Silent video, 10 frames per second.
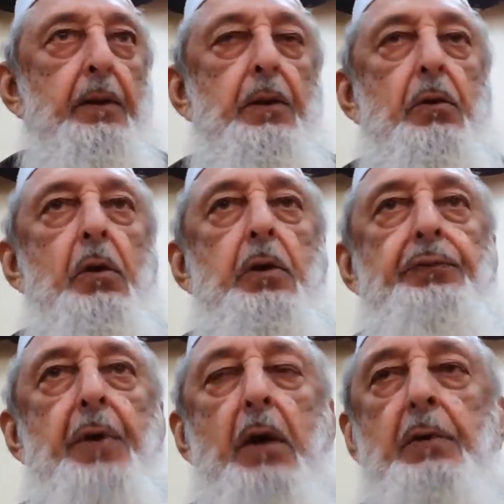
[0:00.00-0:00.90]
The road
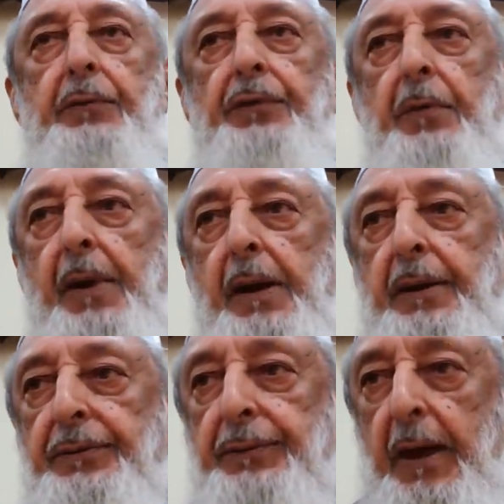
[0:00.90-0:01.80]
forward for
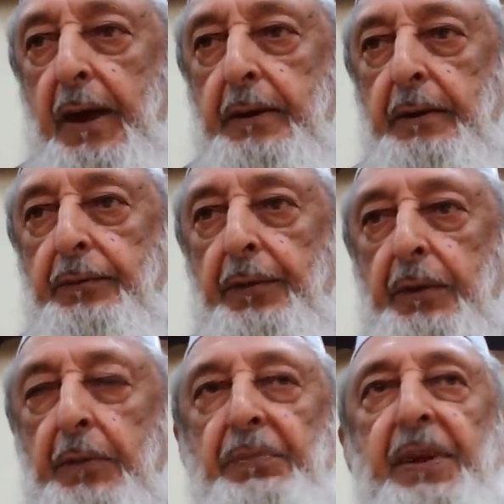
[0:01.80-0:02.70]
Pakistan is for
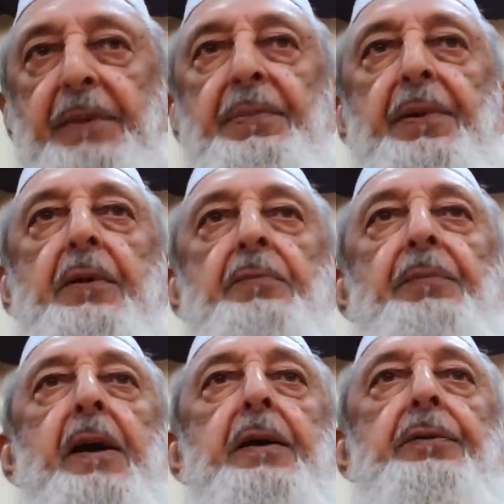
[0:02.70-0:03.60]
the people of
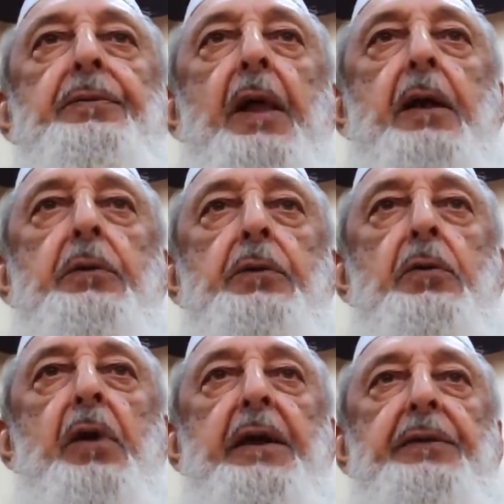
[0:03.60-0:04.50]
Pakistan to
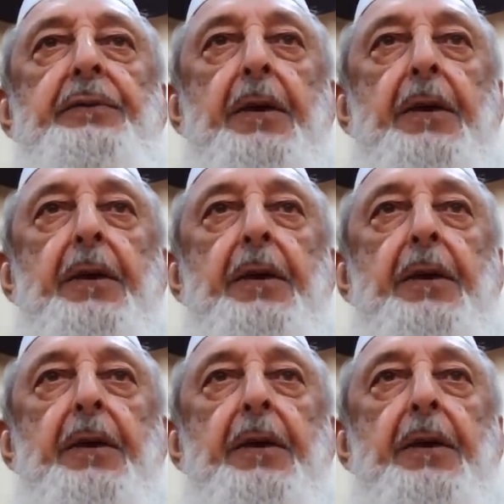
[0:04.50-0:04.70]
rise